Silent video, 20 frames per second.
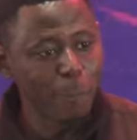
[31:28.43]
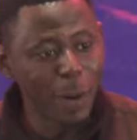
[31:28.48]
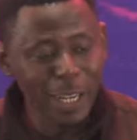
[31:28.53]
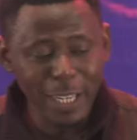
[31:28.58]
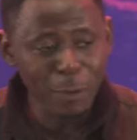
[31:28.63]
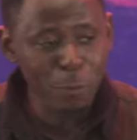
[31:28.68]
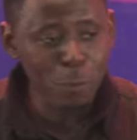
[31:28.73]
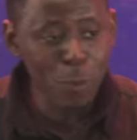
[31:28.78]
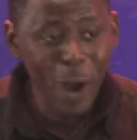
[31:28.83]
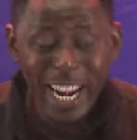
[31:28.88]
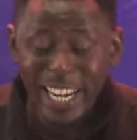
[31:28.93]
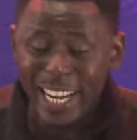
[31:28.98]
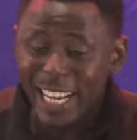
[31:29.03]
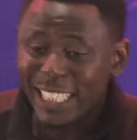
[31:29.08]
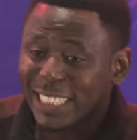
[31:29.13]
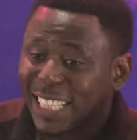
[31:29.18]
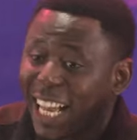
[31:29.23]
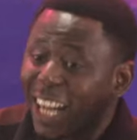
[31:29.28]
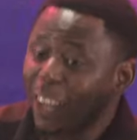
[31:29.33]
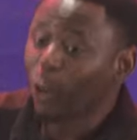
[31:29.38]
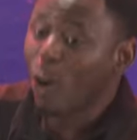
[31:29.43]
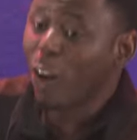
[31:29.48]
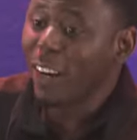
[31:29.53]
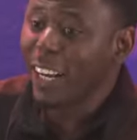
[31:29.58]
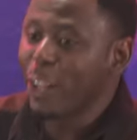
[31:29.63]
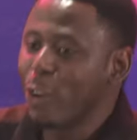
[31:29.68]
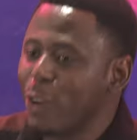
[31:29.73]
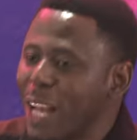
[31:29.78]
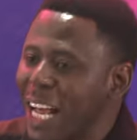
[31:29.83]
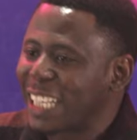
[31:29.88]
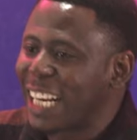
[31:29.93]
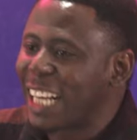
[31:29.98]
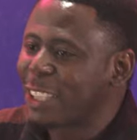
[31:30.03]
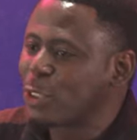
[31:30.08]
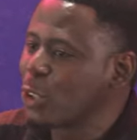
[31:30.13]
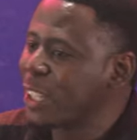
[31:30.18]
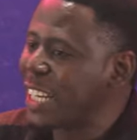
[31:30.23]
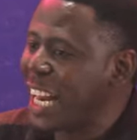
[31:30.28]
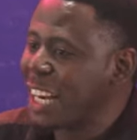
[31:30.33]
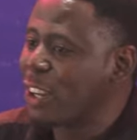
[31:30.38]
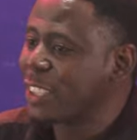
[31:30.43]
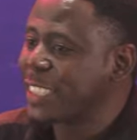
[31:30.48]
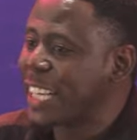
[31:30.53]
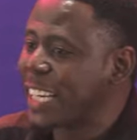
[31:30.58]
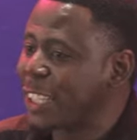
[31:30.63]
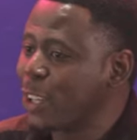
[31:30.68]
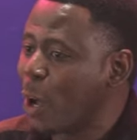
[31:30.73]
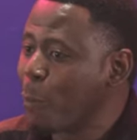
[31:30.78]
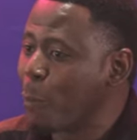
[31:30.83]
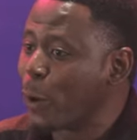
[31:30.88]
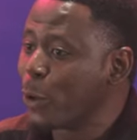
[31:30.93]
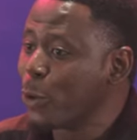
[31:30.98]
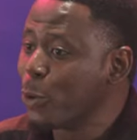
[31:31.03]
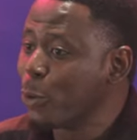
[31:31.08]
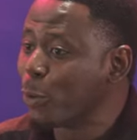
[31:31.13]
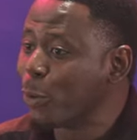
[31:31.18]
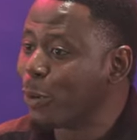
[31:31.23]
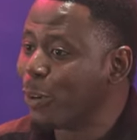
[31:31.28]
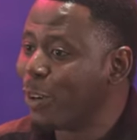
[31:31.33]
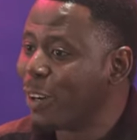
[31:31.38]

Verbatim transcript: But when they start calling you like that, you know they're not checking up on you.